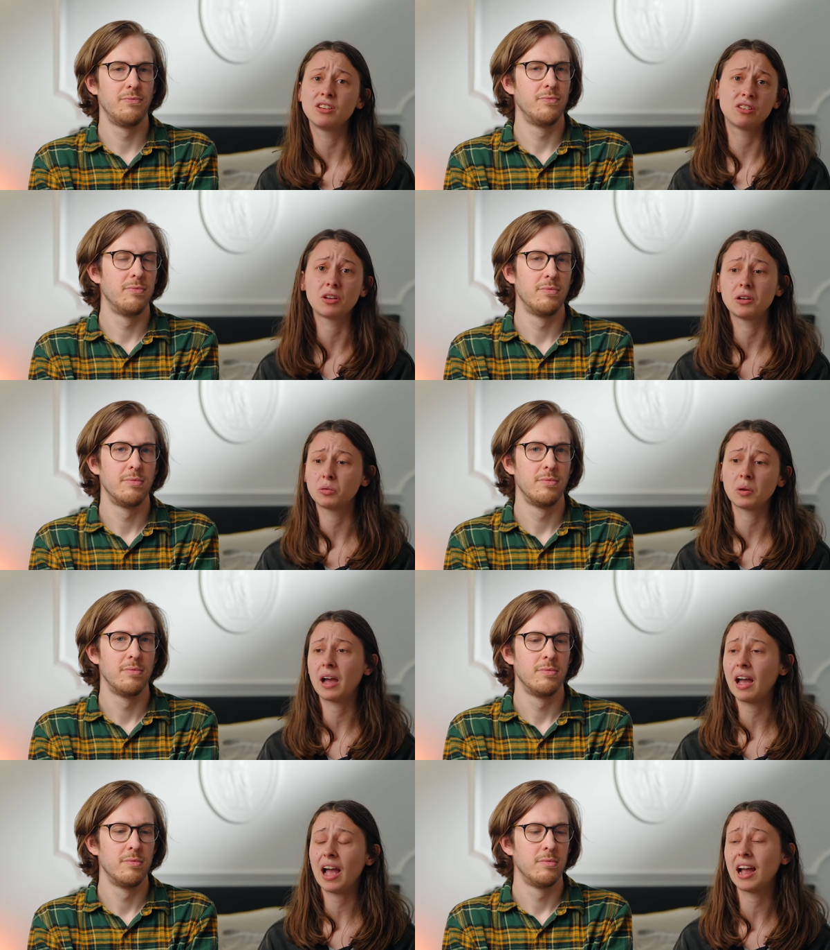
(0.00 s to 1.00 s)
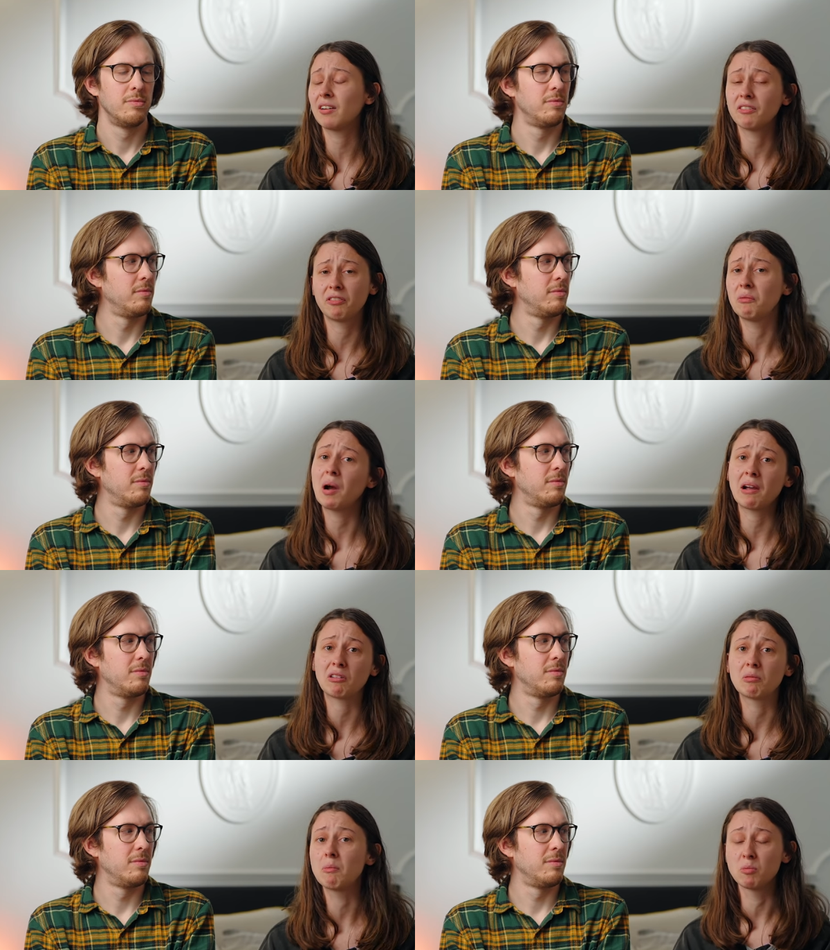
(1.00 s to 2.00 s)
Speaker 1: desserts were, from what I
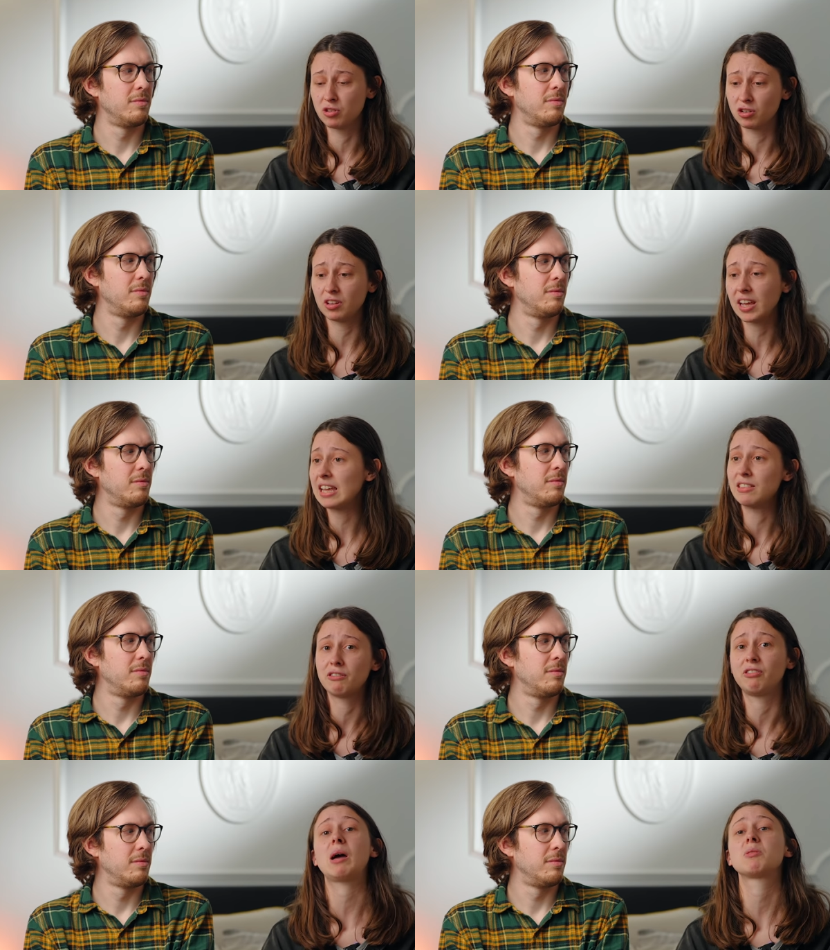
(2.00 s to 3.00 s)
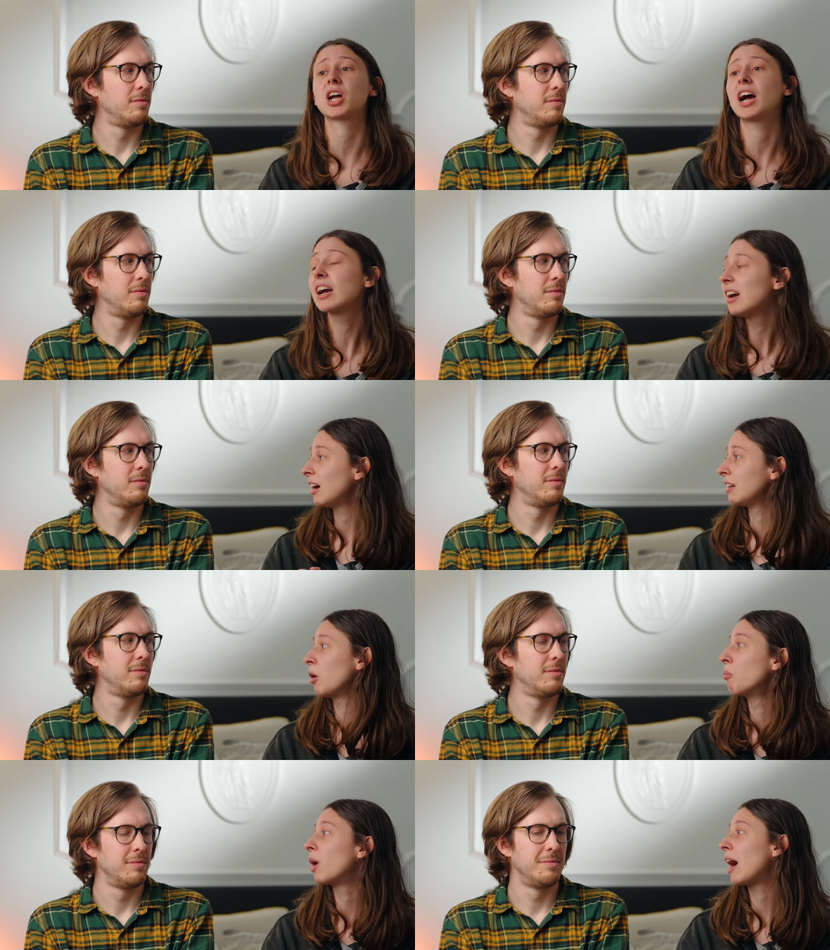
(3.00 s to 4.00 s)
can remember, was just either a flapjack, a
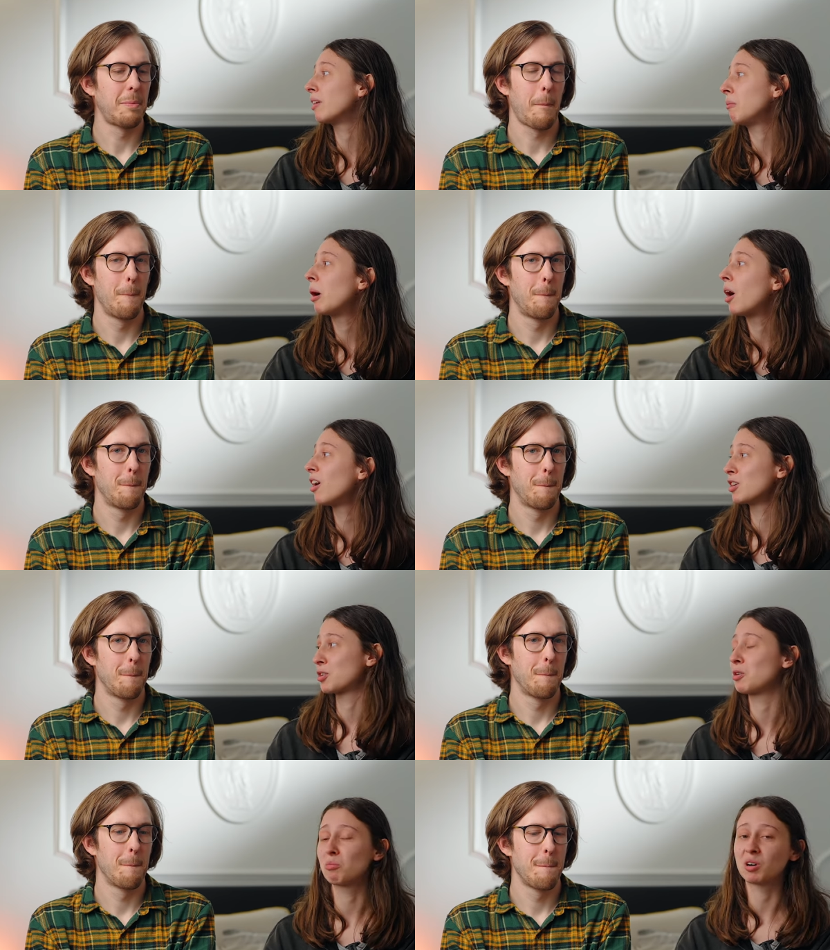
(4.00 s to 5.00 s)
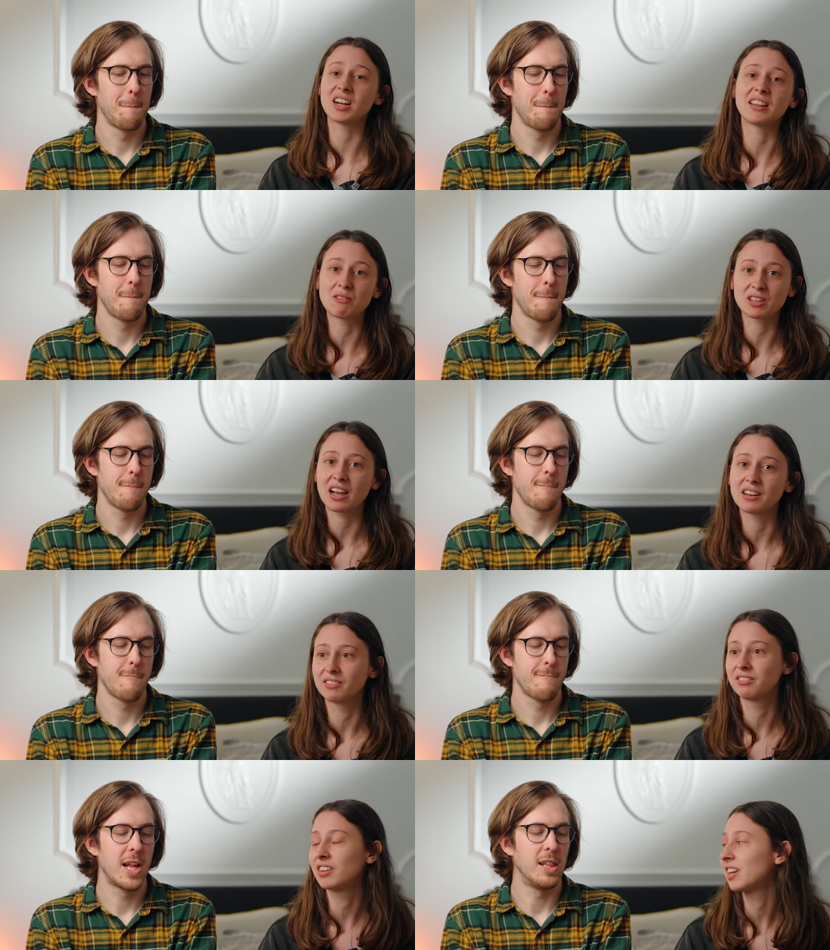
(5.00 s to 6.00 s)
little brownie bar, a shortbread, and that was kind of...
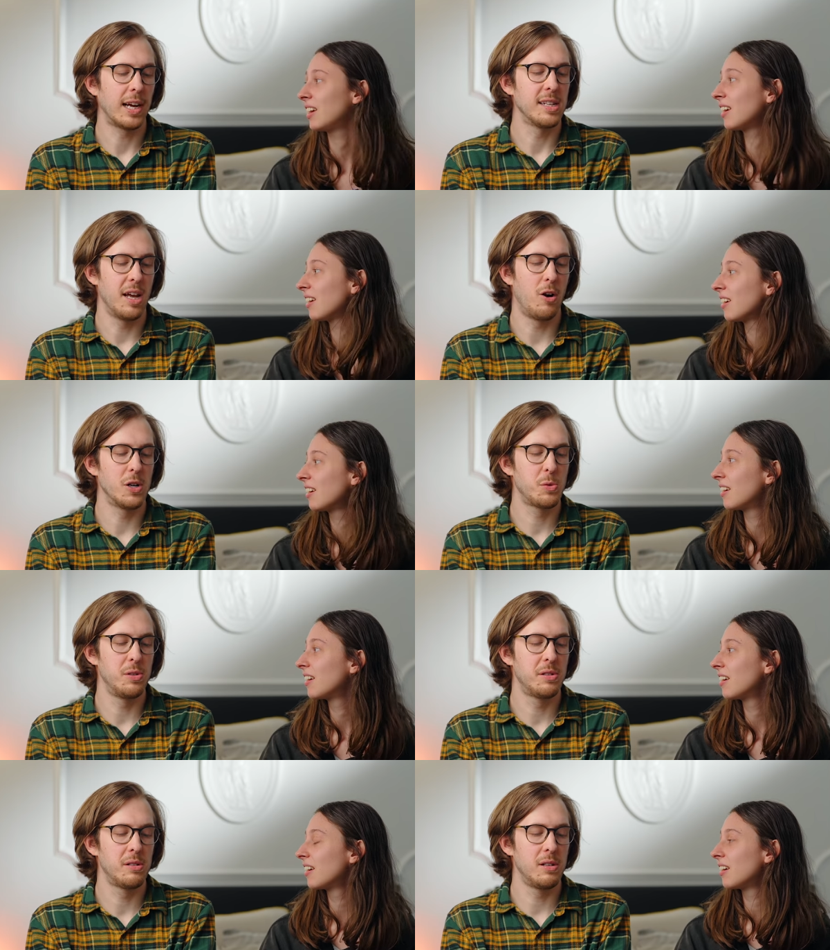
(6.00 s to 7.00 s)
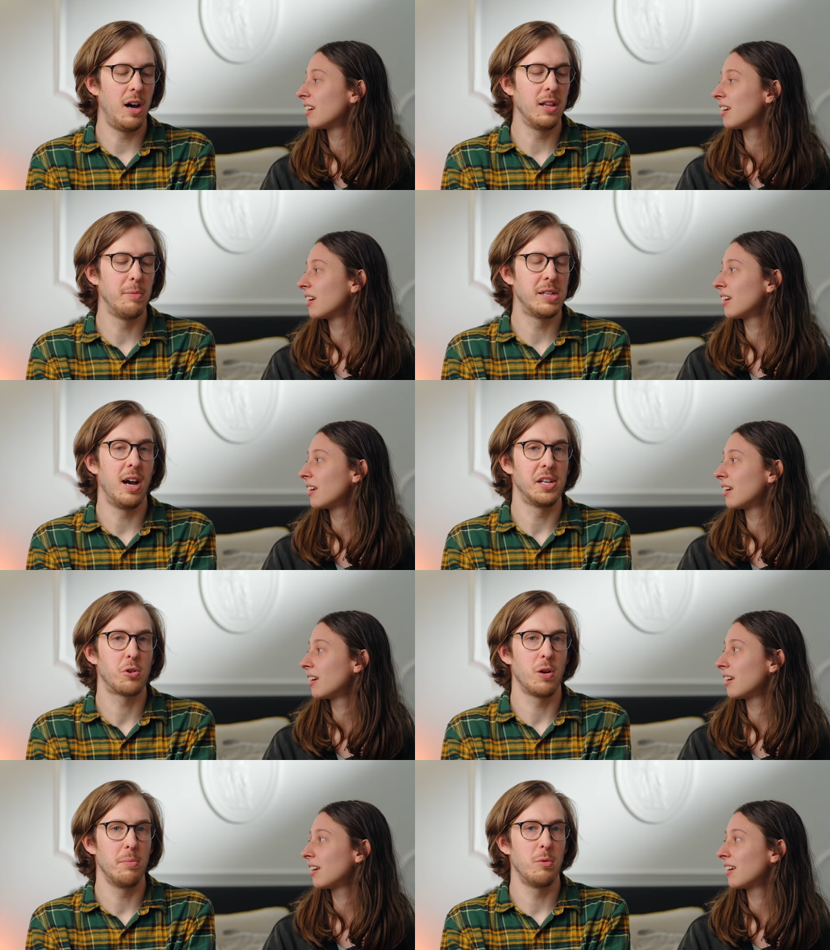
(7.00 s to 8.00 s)
Speaker 2: Like I said, ours was unlimited ice
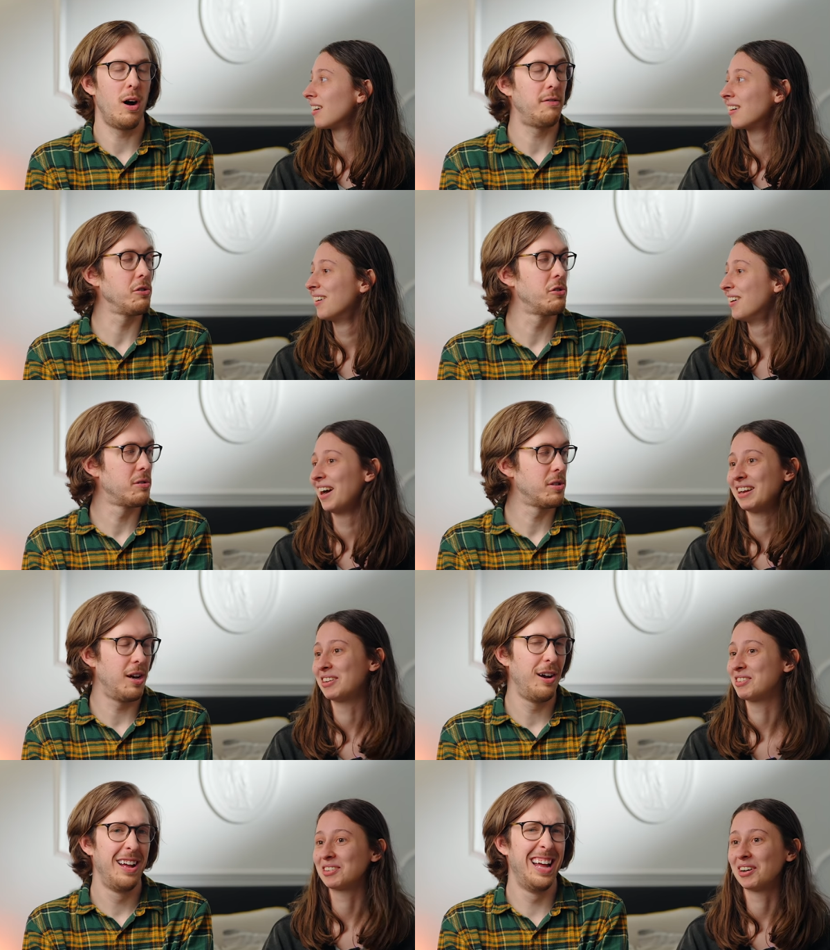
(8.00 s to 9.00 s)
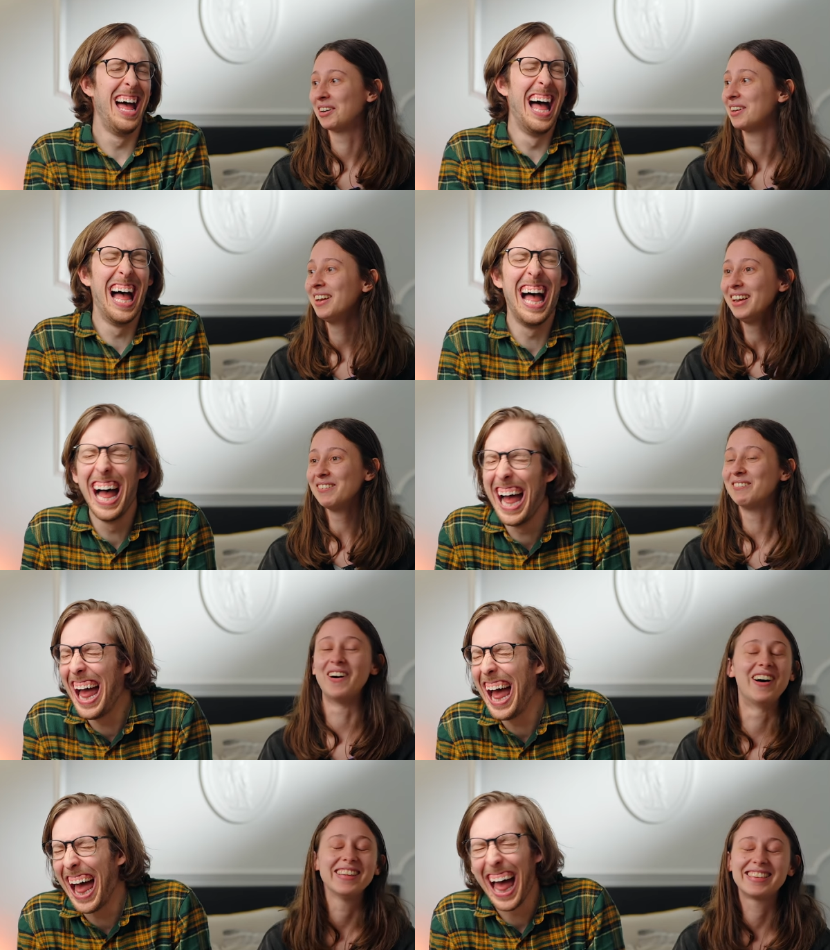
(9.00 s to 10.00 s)
cream and waffles.
Speaker 1: So. Just come on.
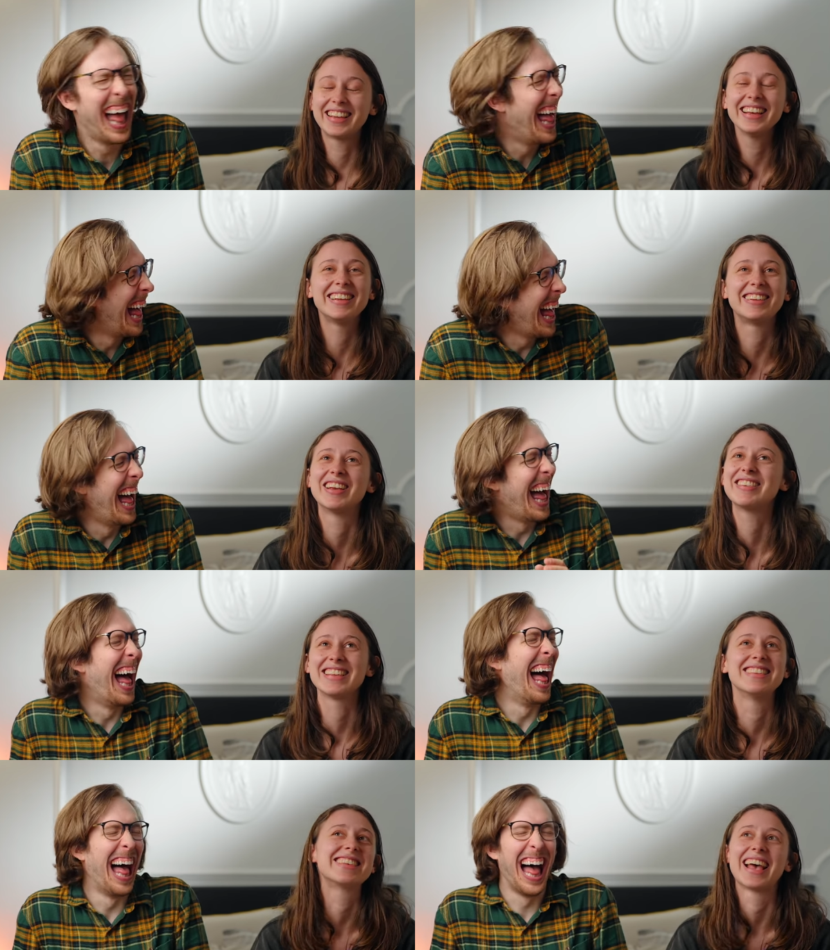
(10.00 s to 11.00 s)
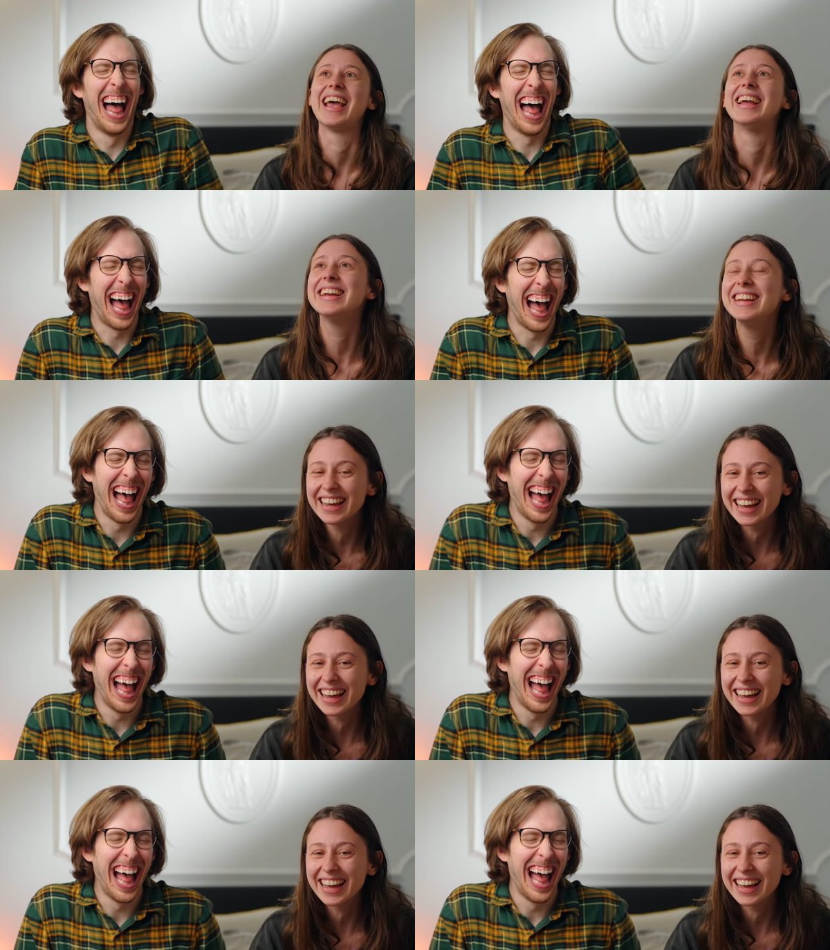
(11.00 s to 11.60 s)
What? It's just insane.